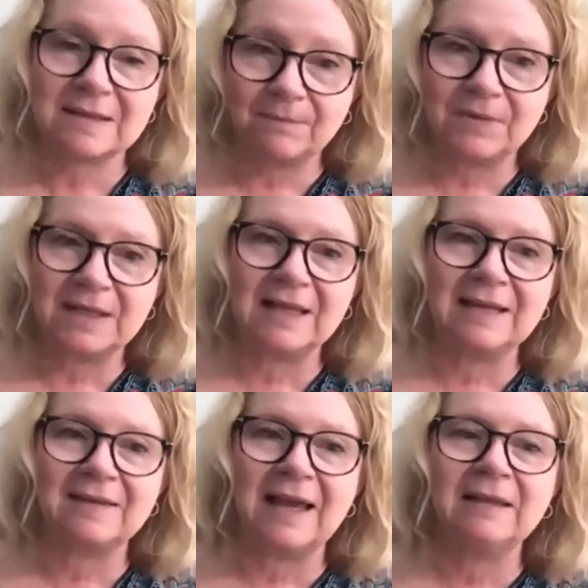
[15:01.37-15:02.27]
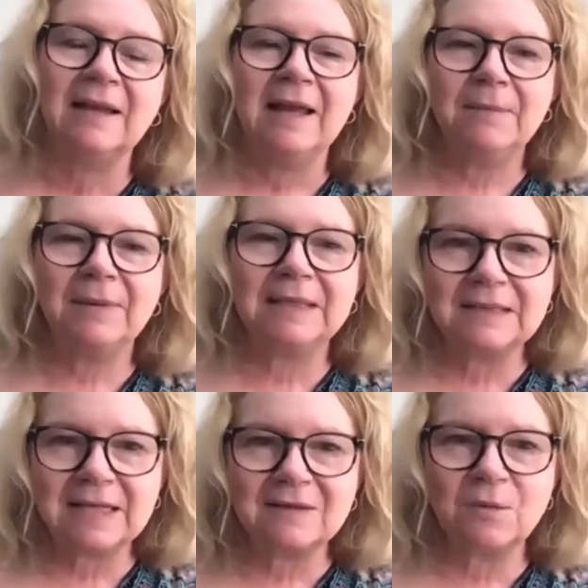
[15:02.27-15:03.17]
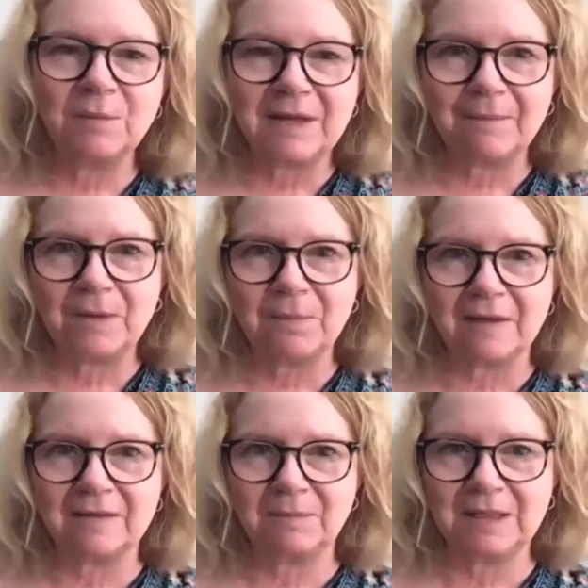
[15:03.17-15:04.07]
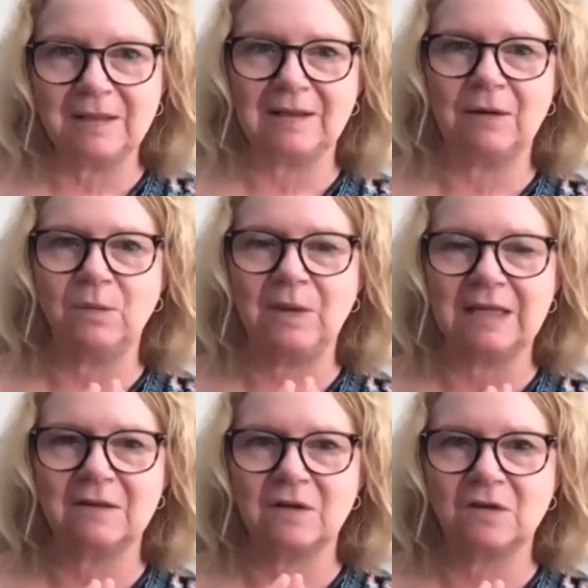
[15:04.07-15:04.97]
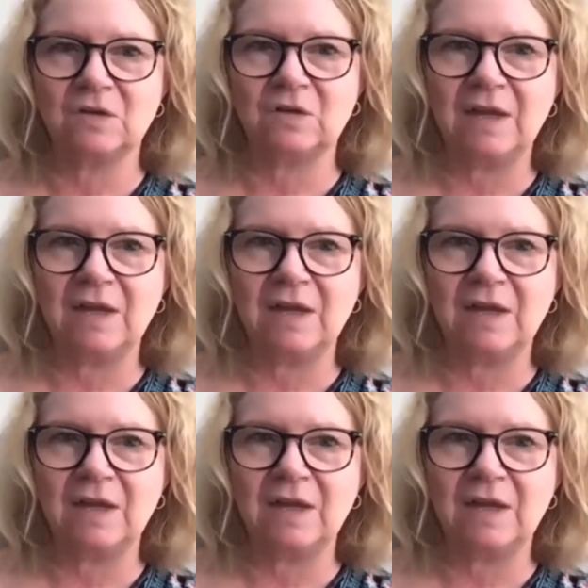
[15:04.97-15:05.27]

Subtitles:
something like that. But it does open up the possibility that we can start to